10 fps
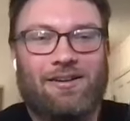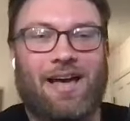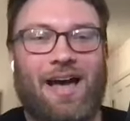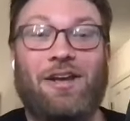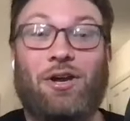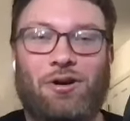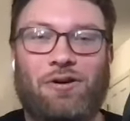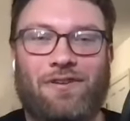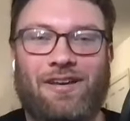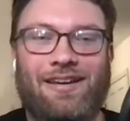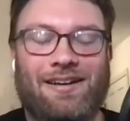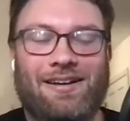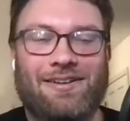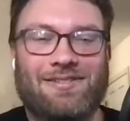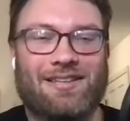kind of goofy
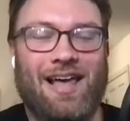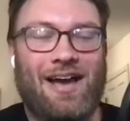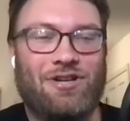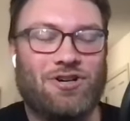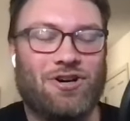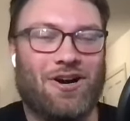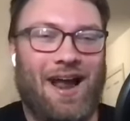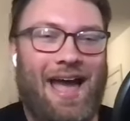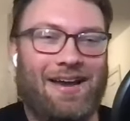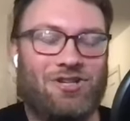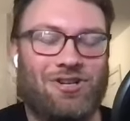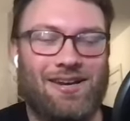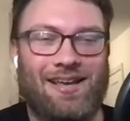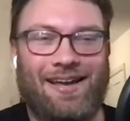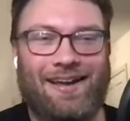slasher
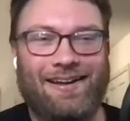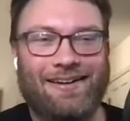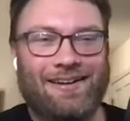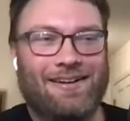actiony.